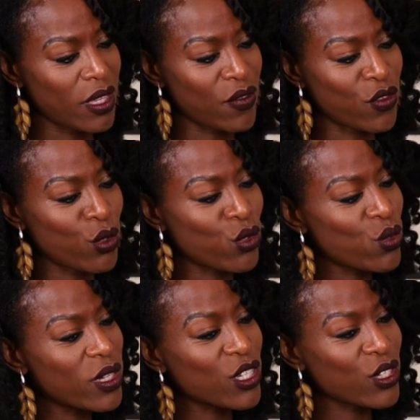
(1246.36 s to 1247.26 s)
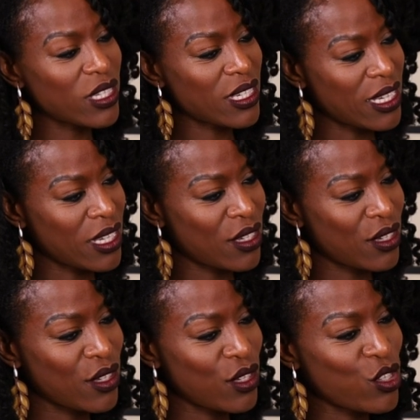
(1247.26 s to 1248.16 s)
If you do a good deed,
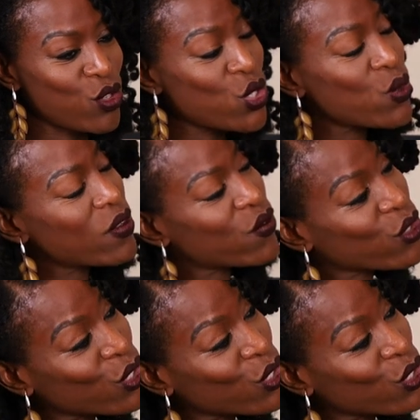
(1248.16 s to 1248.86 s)
you do it for